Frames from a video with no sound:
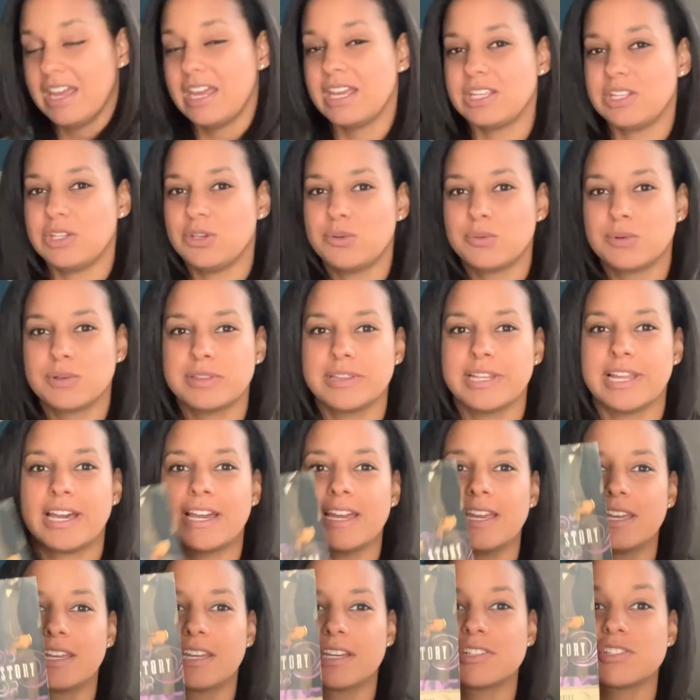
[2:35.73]
you would
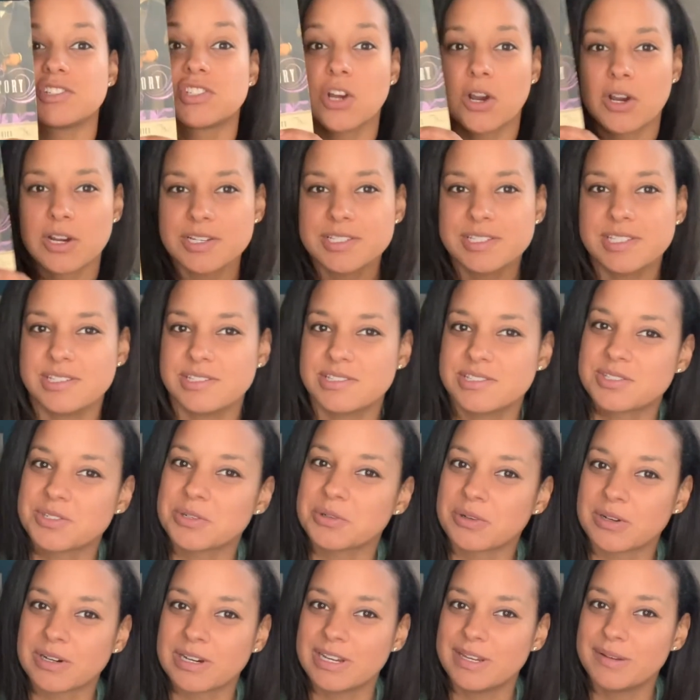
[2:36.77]
like Darcy's
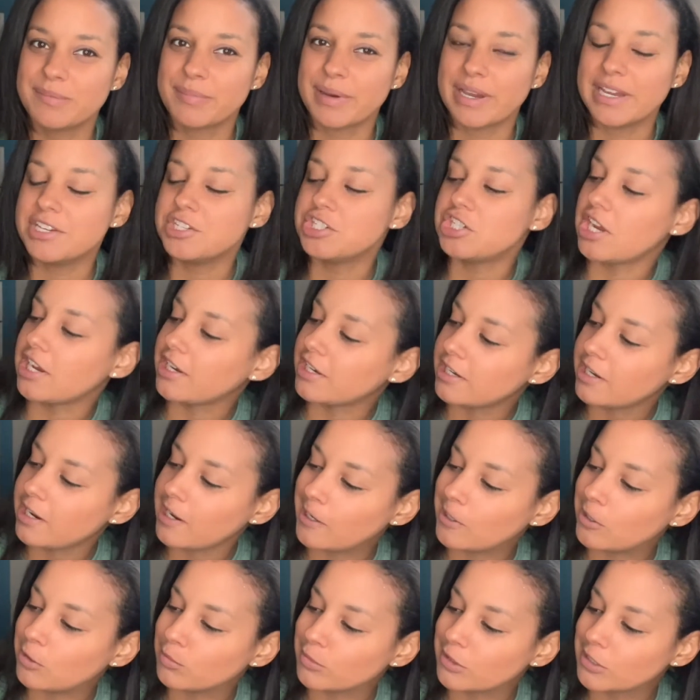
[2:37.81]
Story by Janet
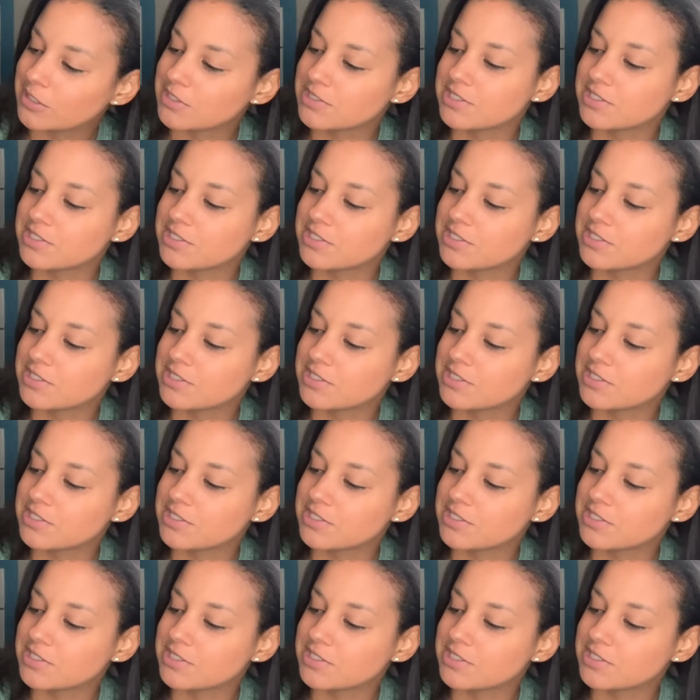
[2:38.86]
Aylmer.